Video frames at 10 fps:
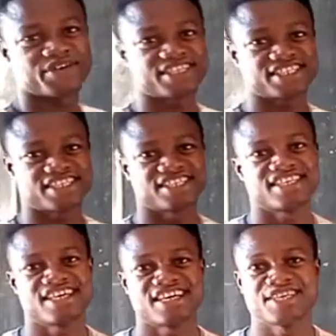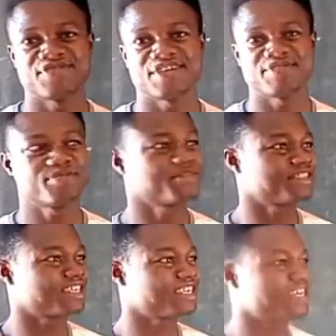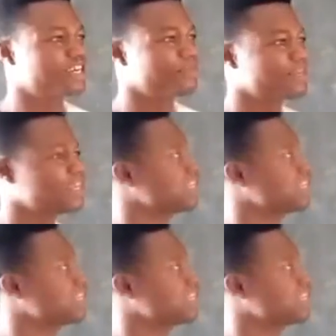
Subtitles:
equation, and it's very important that we